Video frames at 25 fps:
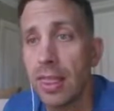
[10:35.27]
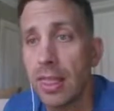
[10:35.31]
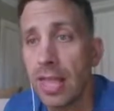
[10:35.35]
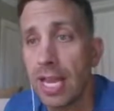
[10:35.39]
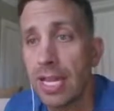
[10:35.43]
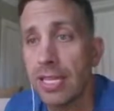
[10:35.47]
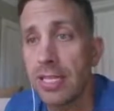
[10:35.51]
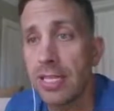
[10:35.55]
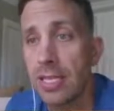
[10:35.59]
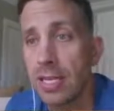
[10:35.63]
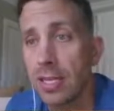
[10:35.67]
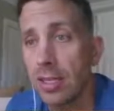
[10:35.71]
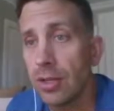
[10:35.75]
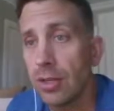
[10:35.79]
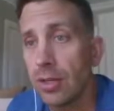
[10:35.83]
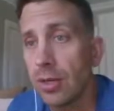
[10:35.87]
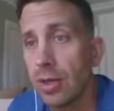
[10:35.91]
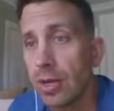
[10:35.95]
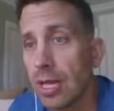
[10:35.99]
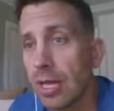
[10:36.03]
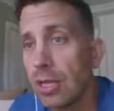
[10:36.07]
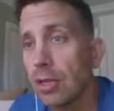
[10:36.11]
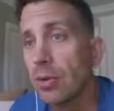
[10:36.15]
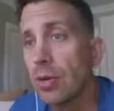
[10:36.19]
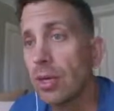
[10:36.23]
that's
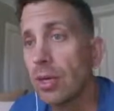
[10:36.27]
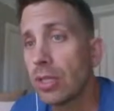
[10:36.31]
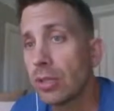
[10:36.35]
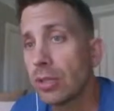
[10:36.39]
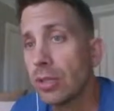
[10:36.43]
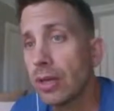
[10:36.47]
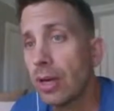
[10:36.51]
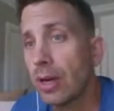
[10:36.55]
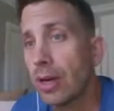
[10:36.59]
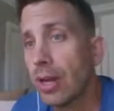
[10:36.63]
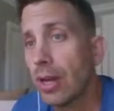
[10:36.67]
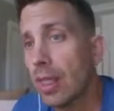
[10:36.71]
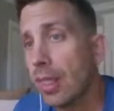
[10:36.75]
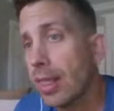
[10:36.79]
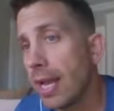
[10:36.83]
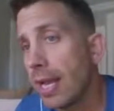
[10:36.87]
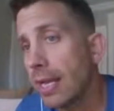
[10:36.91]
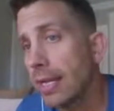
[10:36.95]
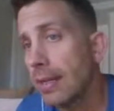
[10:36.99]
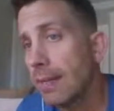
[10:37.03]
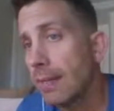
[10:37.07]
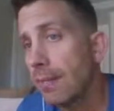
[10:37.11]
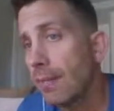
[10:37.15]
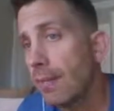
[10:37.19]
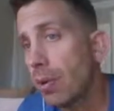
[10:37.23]
another critical area
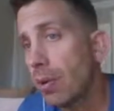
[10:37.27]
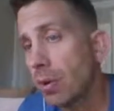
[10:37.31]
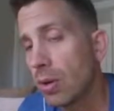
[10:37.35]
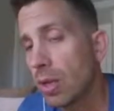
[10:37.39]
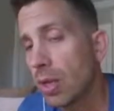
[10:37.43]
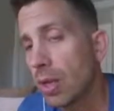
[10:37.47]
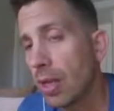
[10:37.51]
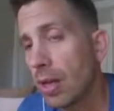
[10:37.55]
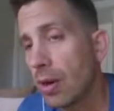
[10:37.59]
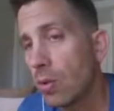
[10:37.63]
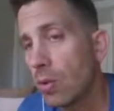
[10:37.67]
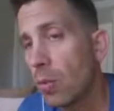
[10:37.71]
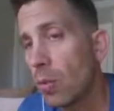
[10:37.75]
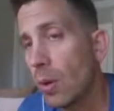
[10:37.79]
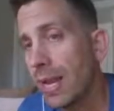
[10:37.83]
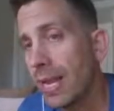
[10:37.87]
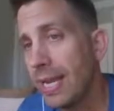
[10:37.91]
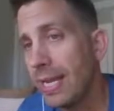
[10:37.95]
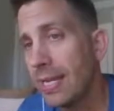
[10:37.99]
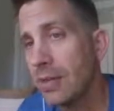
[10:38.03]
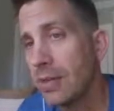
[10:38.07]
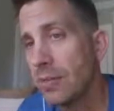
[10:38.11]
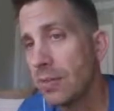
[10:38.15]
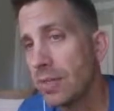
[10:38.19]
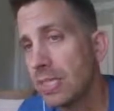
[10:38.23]
that can put a lot of
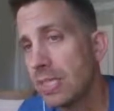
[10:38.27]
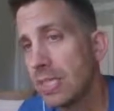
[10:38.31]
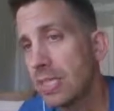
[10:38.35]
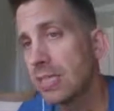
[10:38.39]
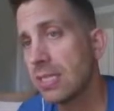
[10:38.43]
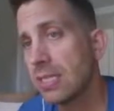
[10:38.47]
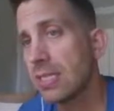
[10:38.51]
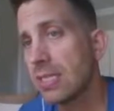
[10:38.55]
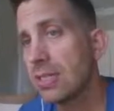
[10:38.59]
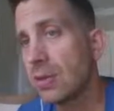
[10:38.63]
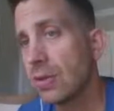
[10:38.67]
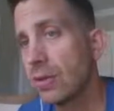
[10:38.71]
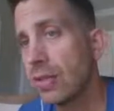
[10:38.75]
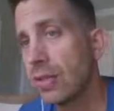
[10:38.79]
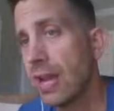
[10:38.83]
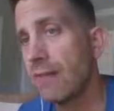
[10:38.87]
weight and resistance on